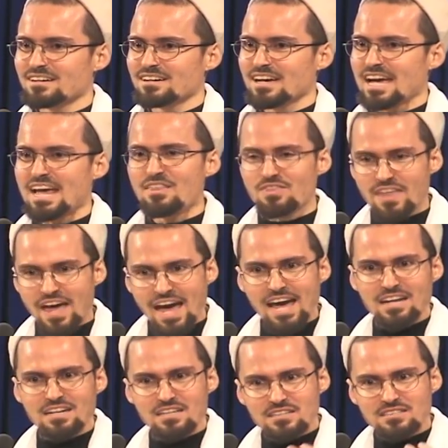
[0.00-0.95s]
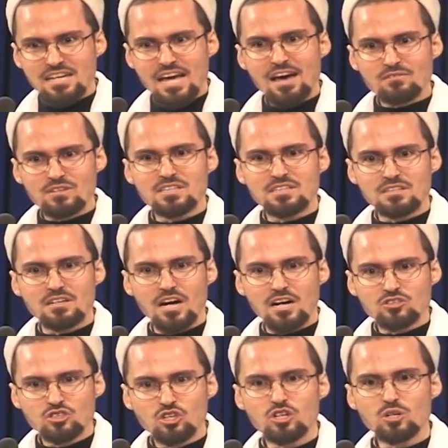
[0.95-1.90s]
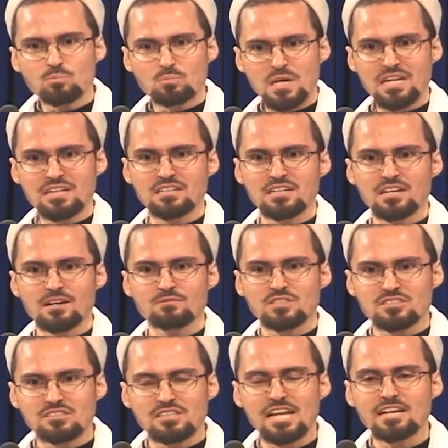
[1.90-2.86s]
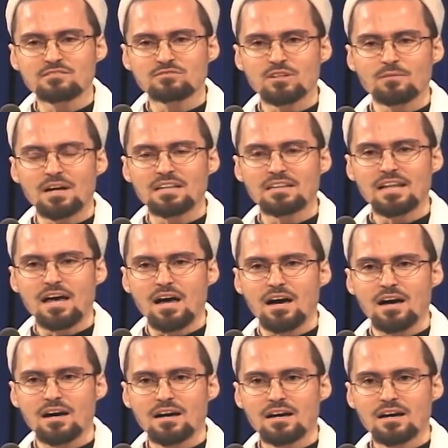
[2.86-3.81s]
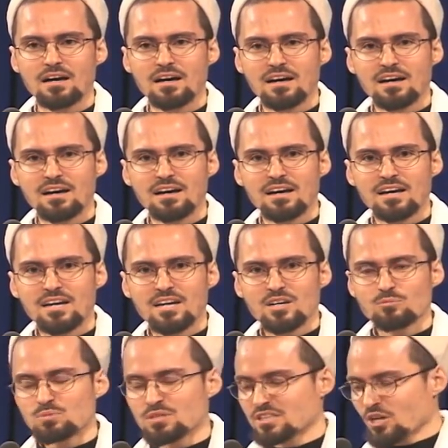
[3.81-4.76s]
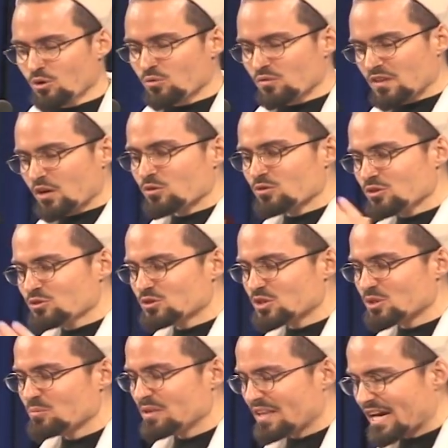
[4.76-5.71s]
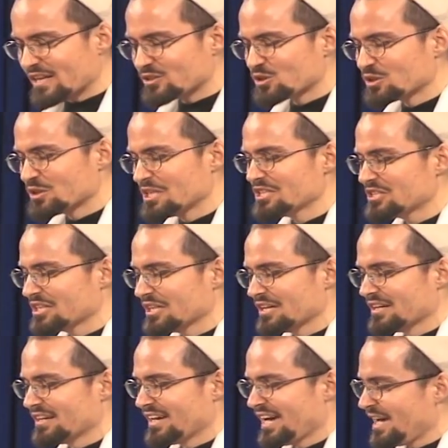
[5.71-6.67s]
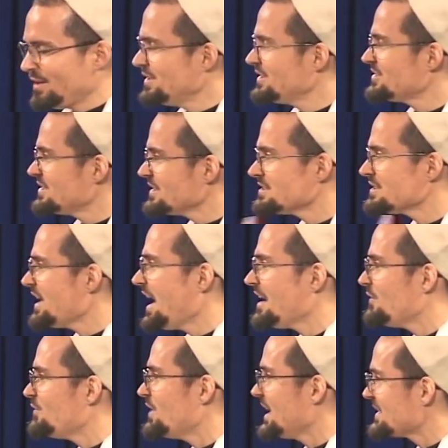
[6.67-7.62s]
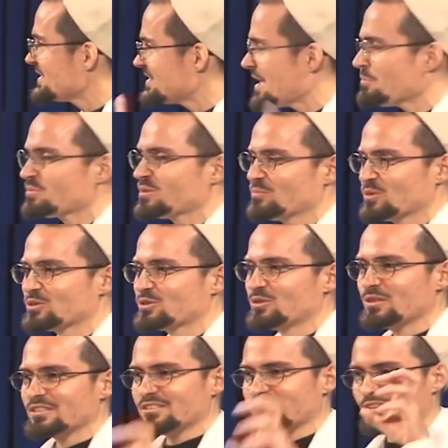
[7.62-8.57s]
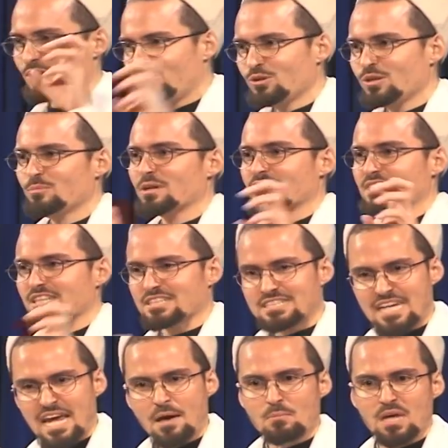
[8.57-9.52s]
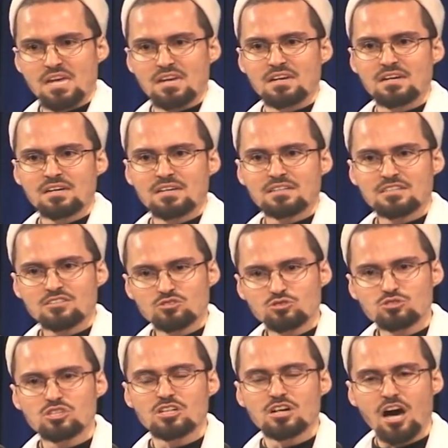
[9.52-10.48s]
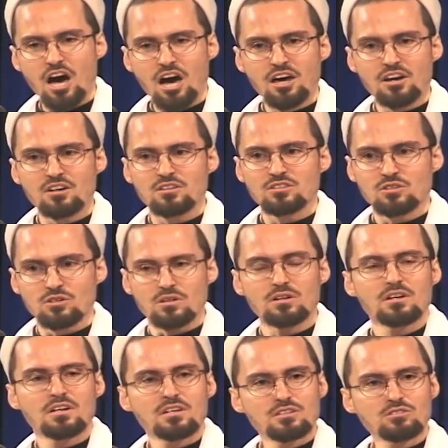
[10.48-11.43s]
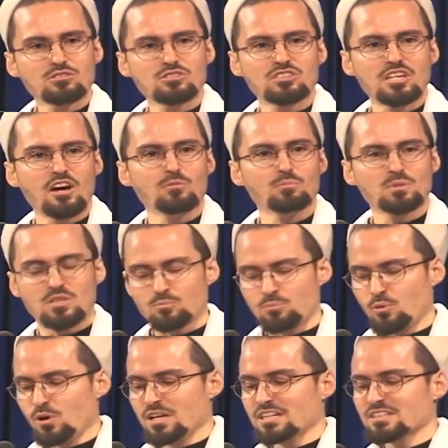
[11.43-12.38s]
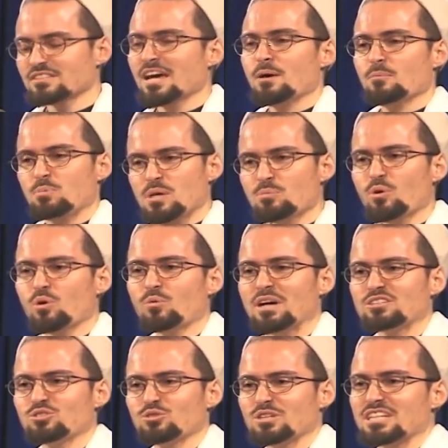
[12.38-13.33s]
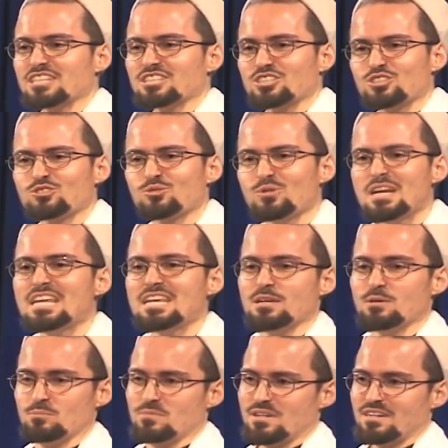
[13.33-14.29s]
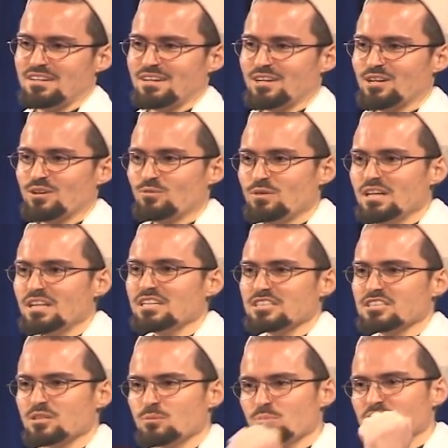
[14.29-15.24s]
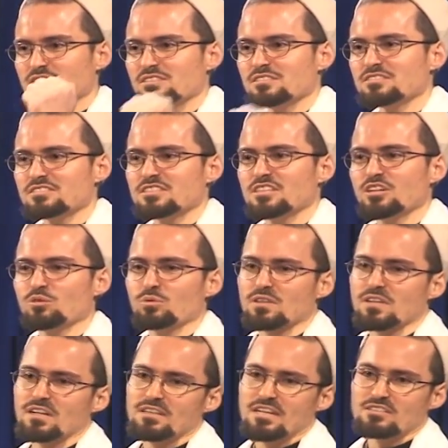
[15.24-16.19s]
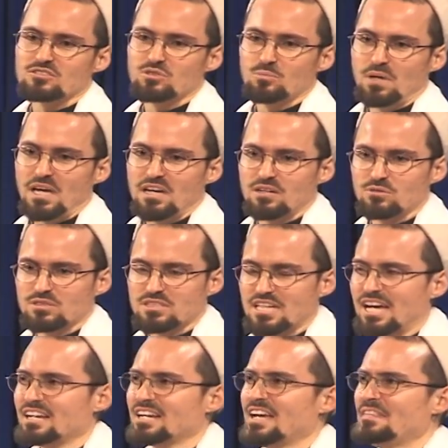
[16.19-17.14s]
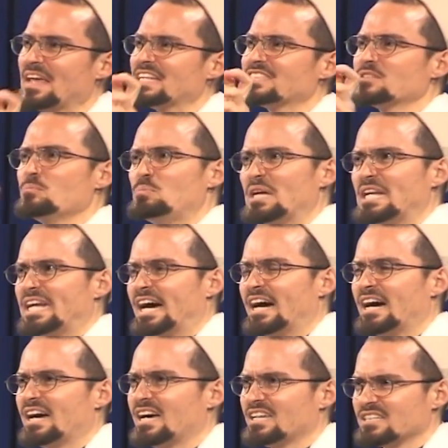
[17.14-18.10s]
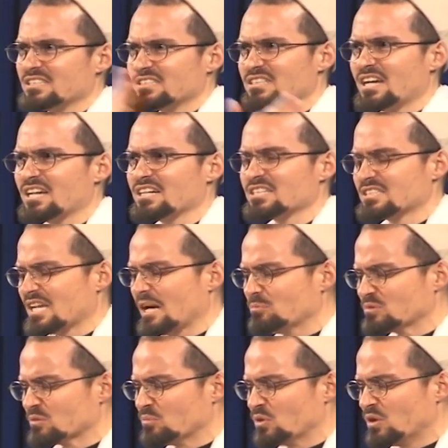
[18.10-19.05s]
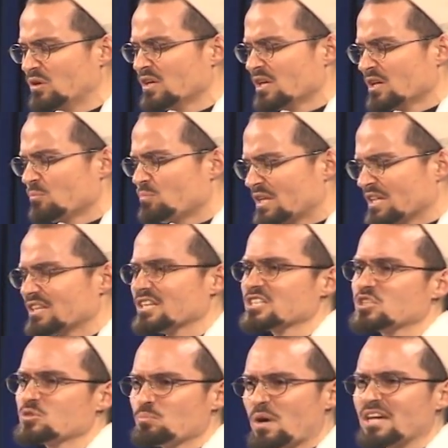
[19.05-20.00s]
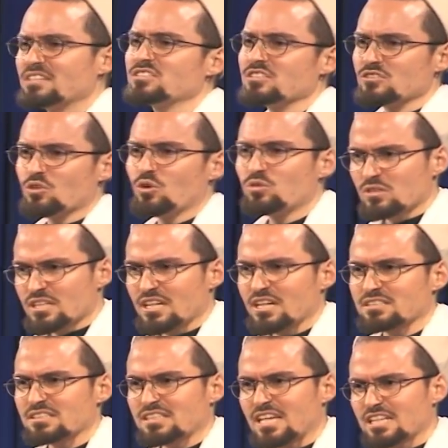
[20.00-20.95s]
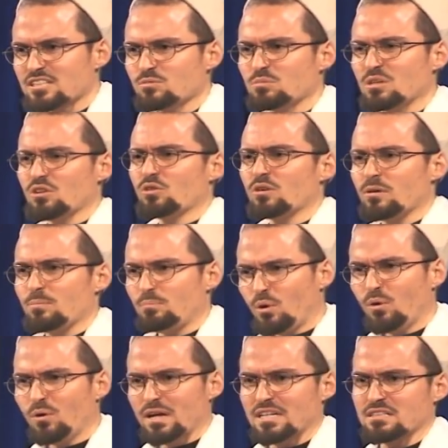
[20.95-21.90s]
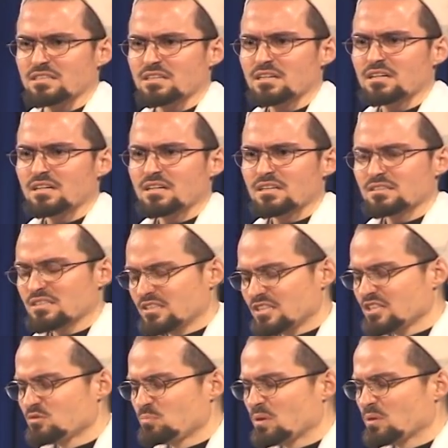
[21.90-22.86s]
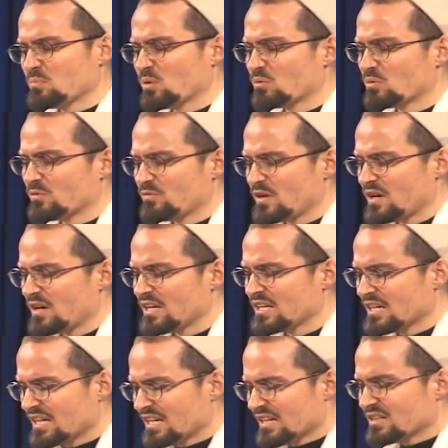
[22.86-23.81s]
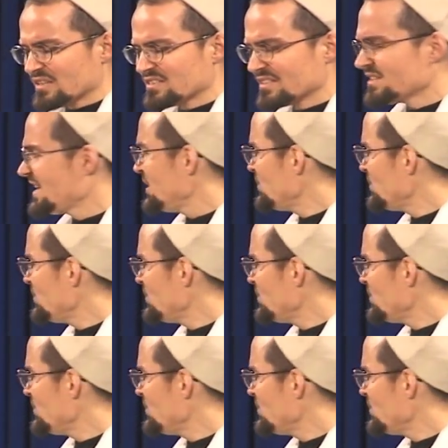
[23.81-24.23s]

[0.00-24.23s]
And that is having a good opinion of the slaves of Allah. But there, there used to be that tradition. I mean, it's, it's not an acceptable tradition. The ulama condemn it because you should honor your, yourself. But the point is, people went to an extreme really to be sincere with Allah subhanahu wa ta'ala. And that's a bid'ah and it's not acceptable, but it expresses only a sentiment or a point that these people were very, they